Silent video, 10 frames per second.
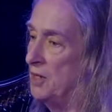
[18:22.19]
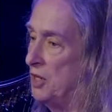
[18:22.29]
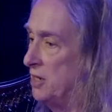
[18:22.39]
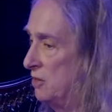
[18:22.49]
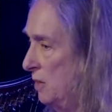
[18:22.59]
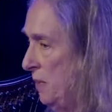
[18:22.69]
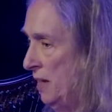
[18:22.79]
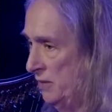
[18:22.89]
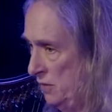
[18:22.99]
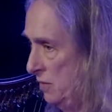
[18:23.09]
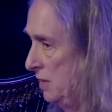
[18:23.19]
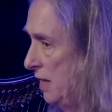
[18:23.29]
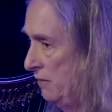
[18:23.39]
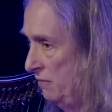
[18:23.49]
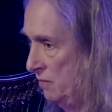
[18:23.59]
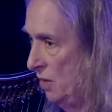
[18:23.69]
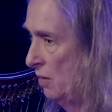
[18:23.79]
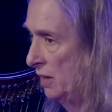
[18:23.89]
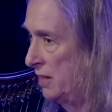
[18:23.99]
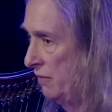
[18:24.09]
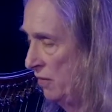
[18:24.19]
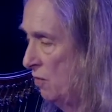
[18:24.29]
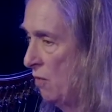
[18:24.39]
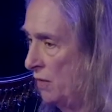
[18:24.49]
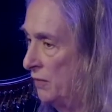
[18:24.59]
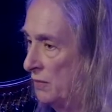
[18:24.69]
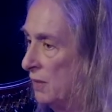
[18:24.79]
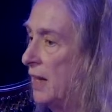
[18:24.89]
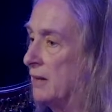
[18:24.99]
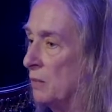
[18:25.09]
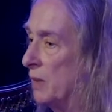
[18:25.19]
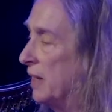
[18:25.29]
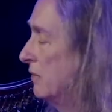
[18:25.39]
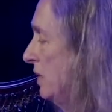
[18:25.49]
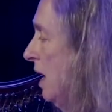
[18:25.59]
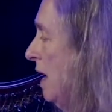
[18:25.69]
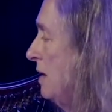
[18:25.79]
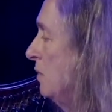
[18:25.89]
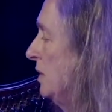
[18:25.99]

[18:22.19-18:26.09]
by changing the pedals, you can get totally different chords at the blink of an eye.